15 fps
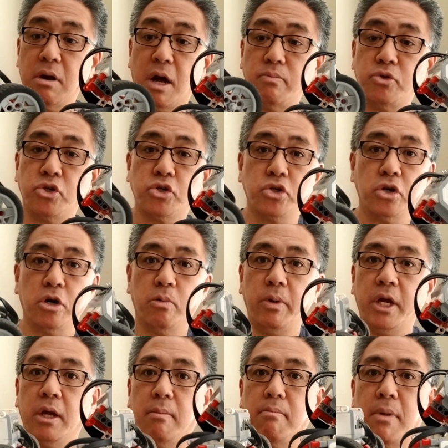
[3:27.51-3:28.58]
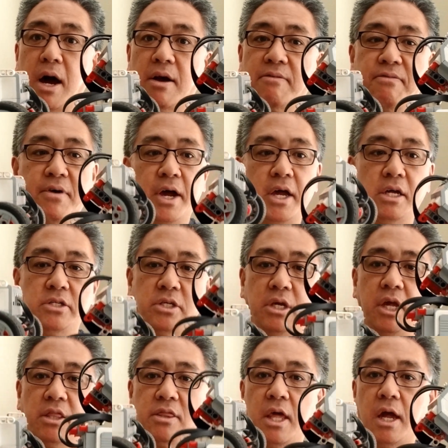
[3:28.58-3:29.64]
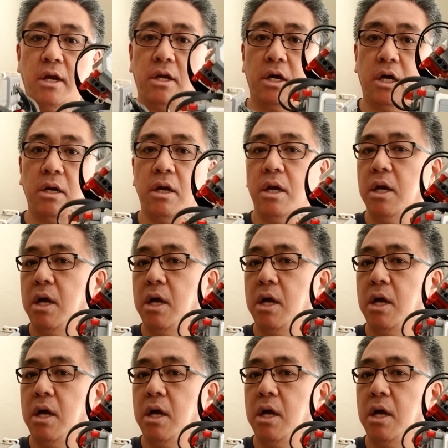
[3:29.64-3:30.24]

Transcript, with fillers: I'm sure we can modify it to get that done.